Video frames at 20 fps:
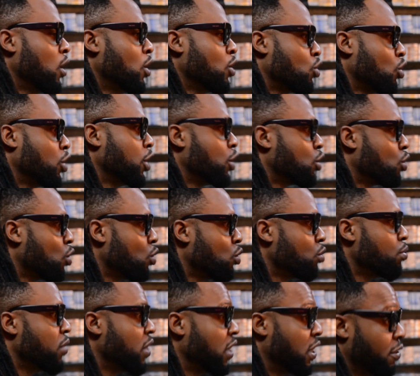So he
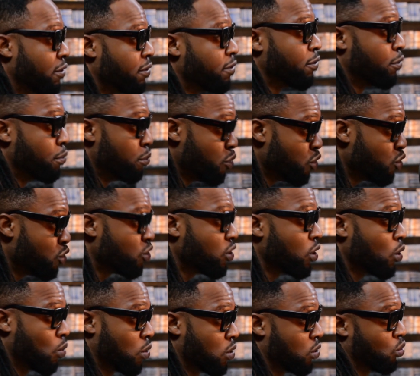told me if
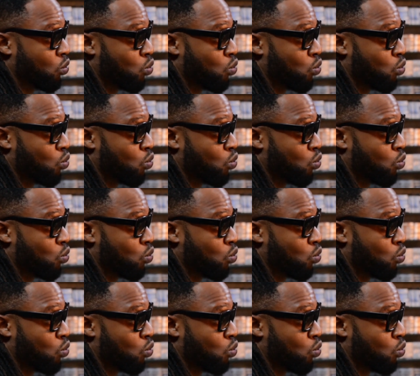music was